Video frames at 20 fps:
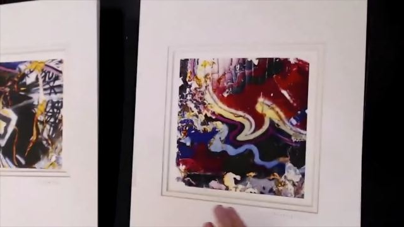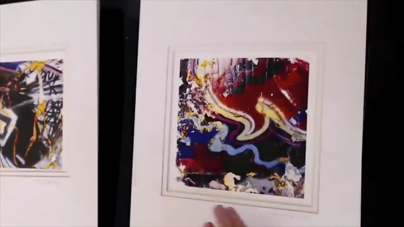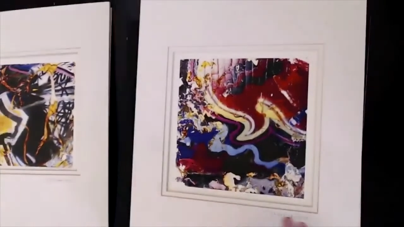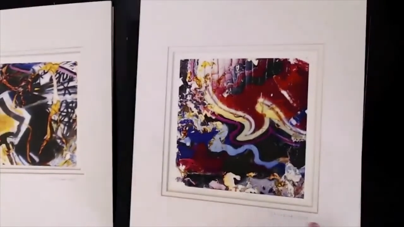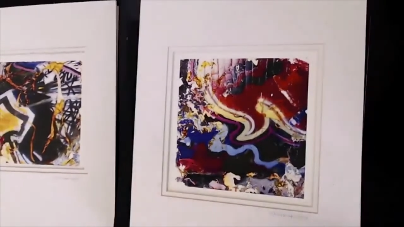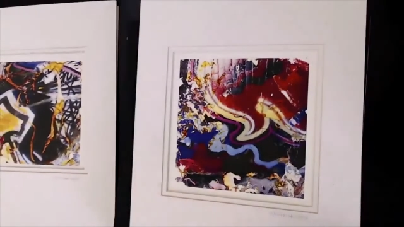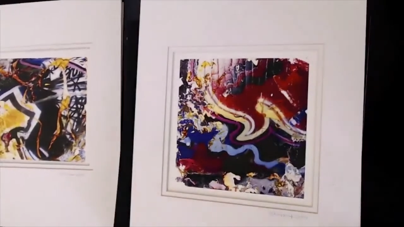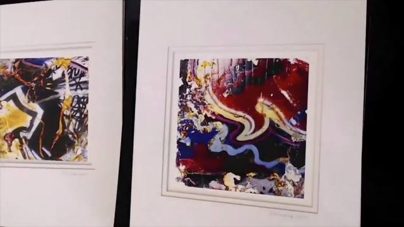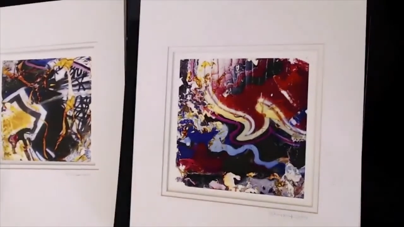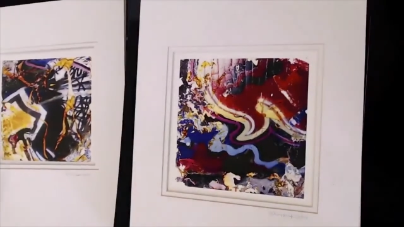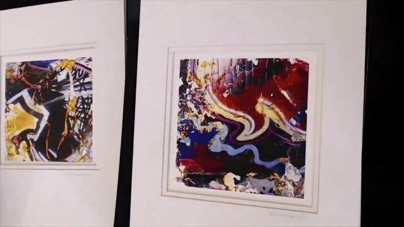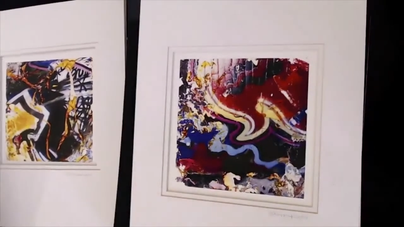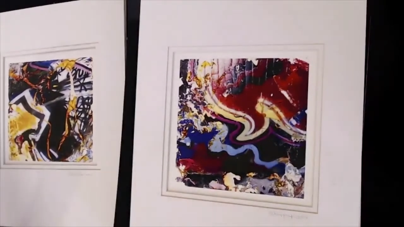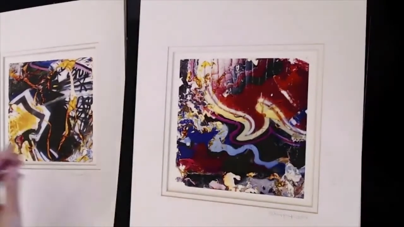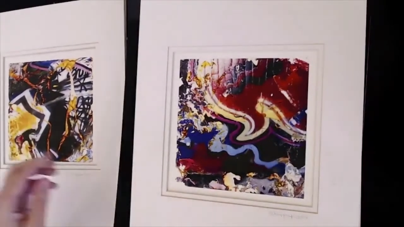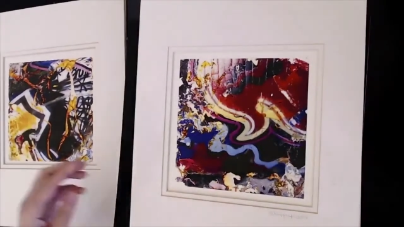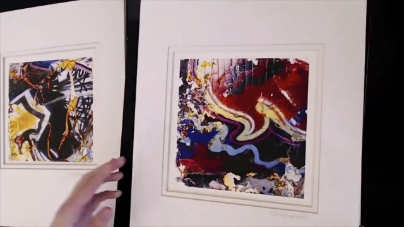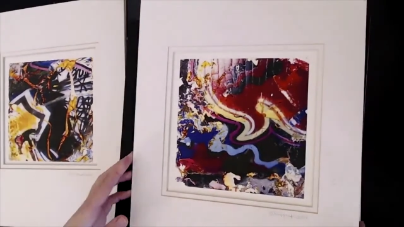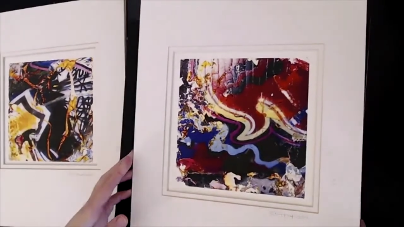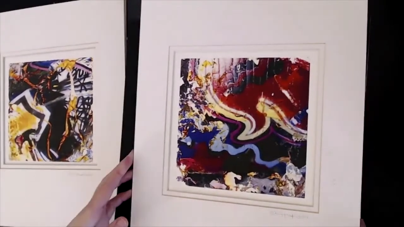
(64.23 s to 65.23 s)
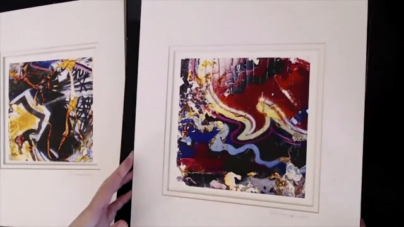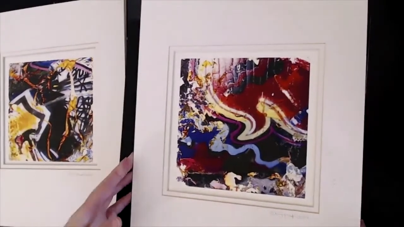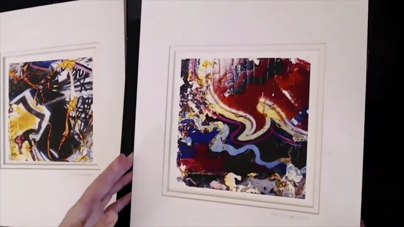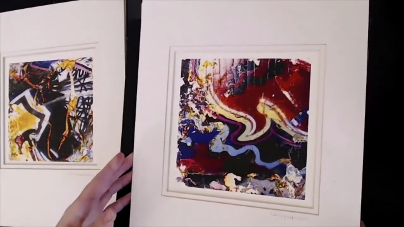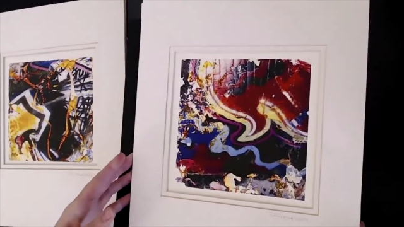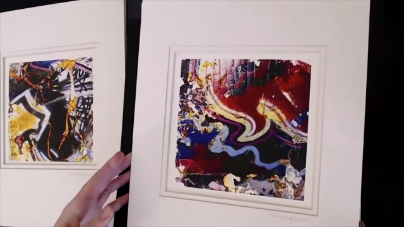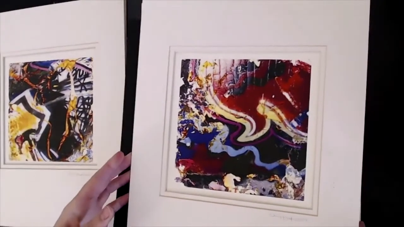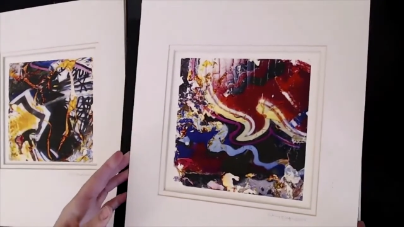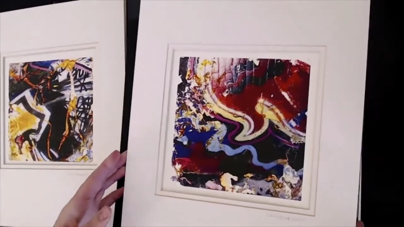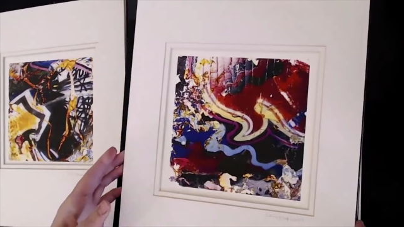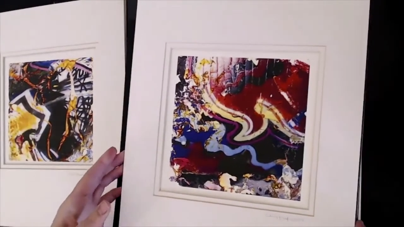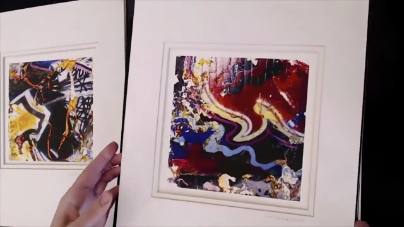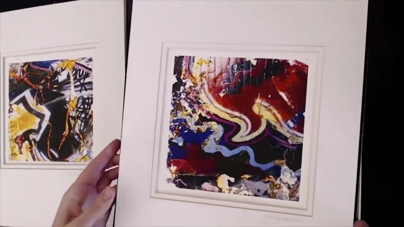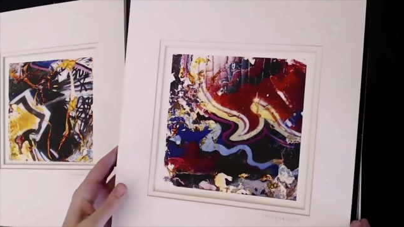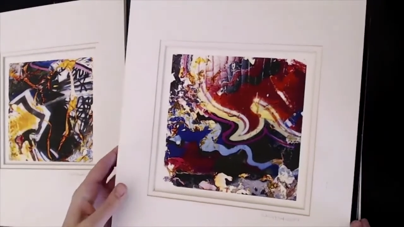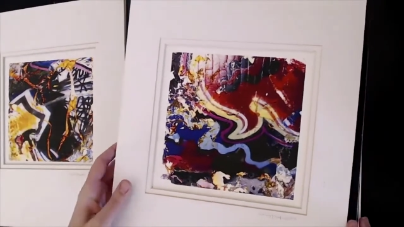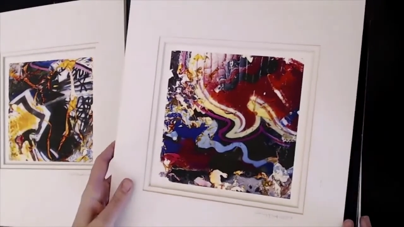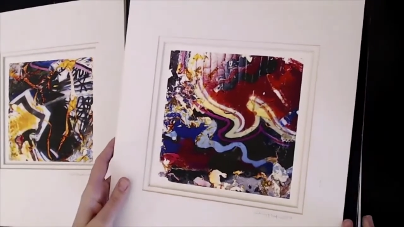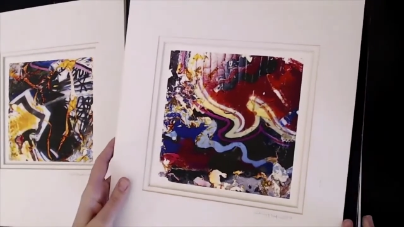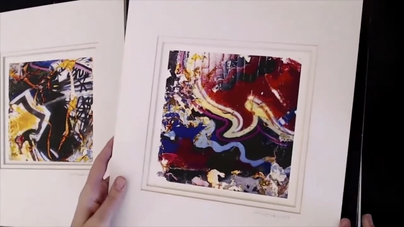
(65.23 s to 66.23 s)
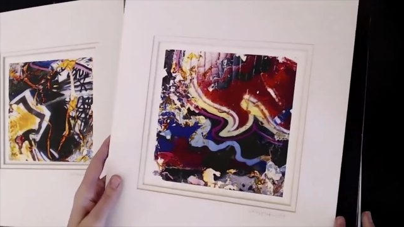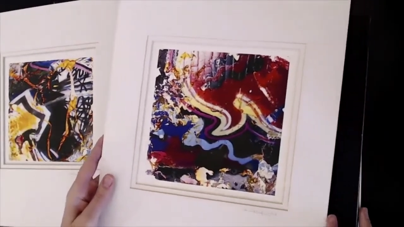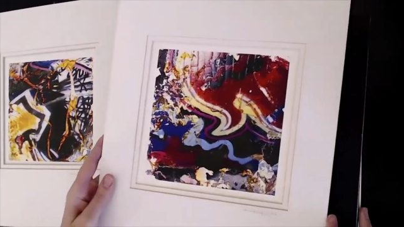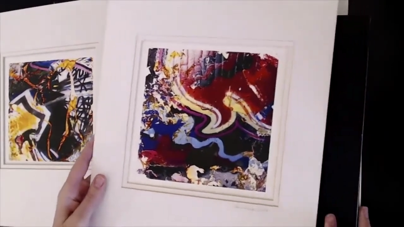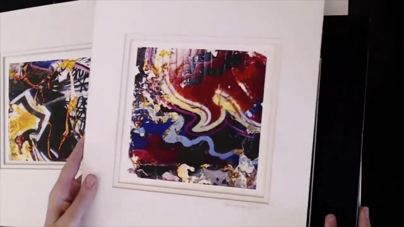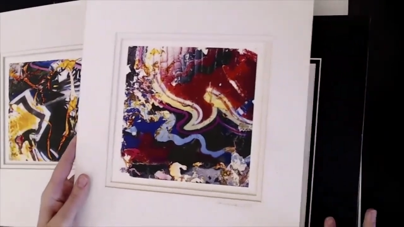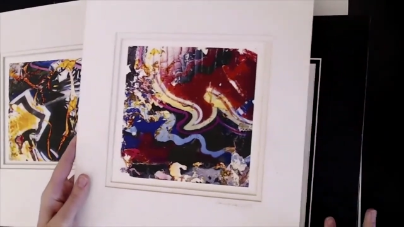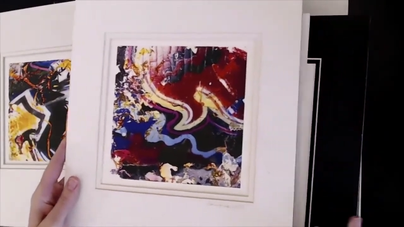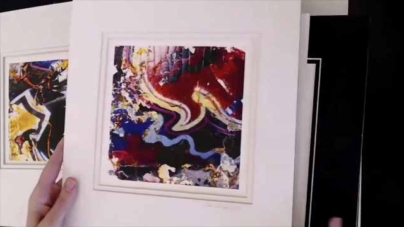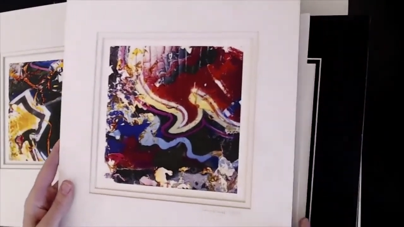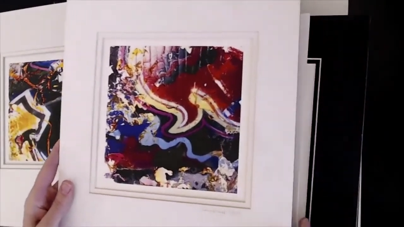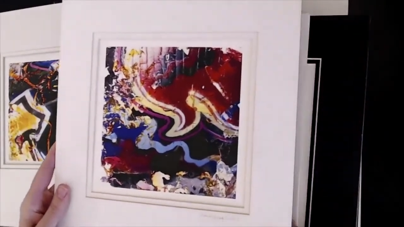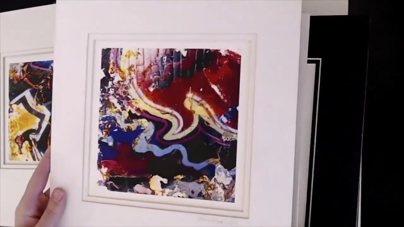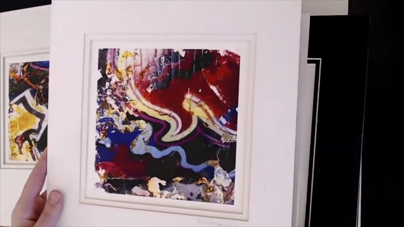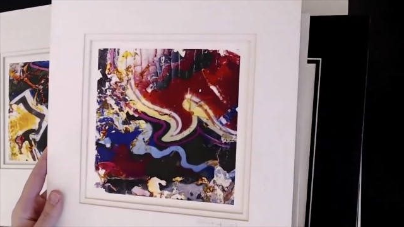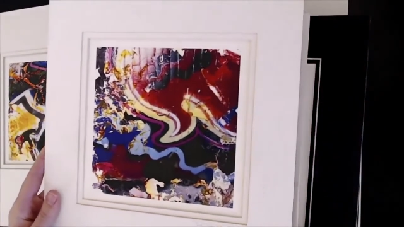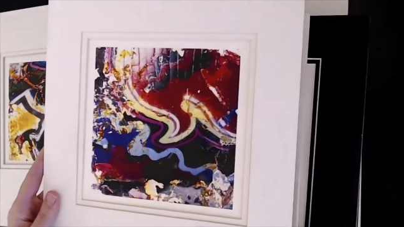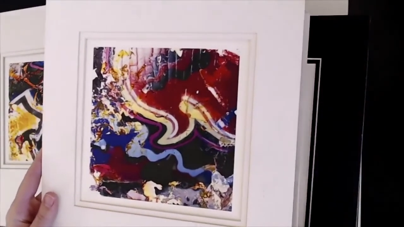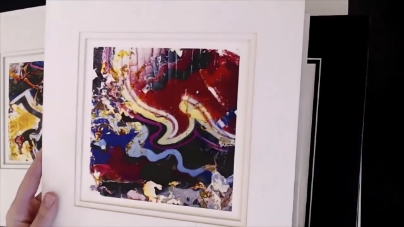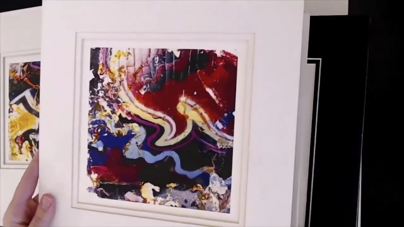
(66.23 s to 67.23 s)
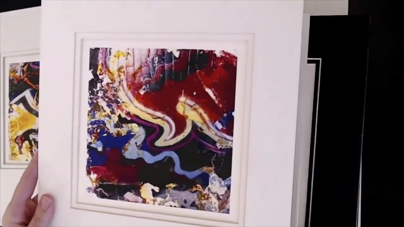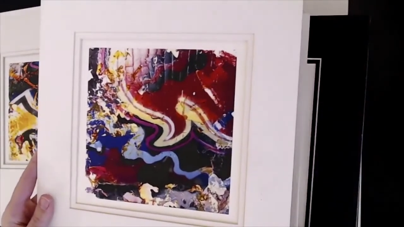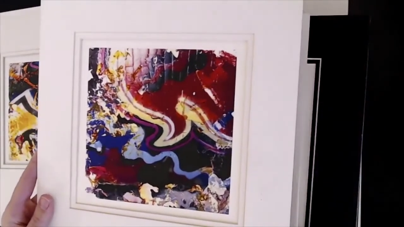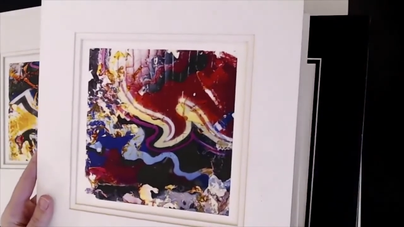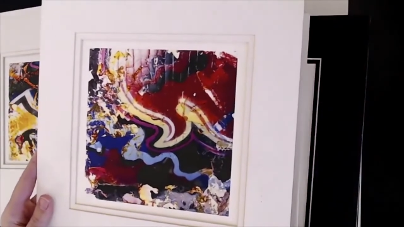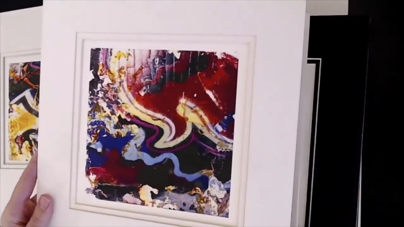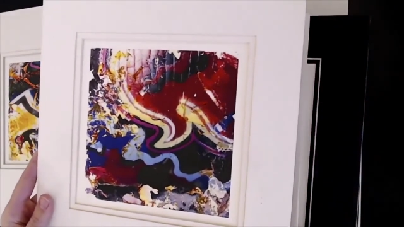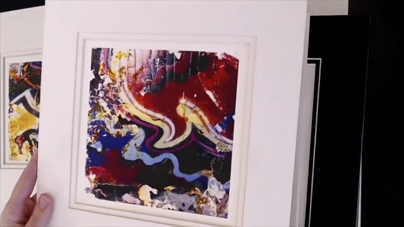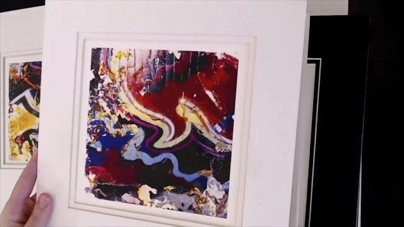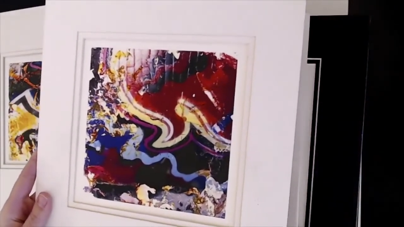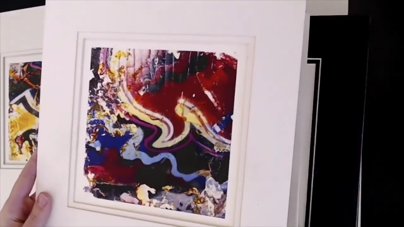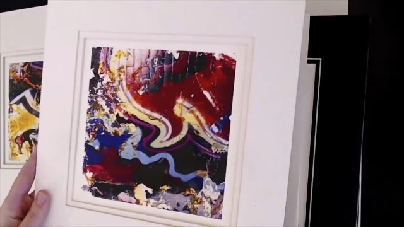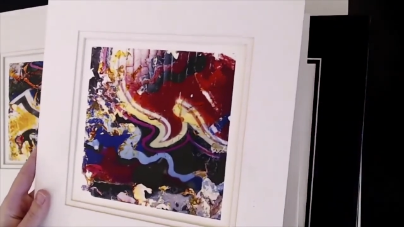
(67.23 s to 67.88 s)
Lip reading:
(no speaker visible)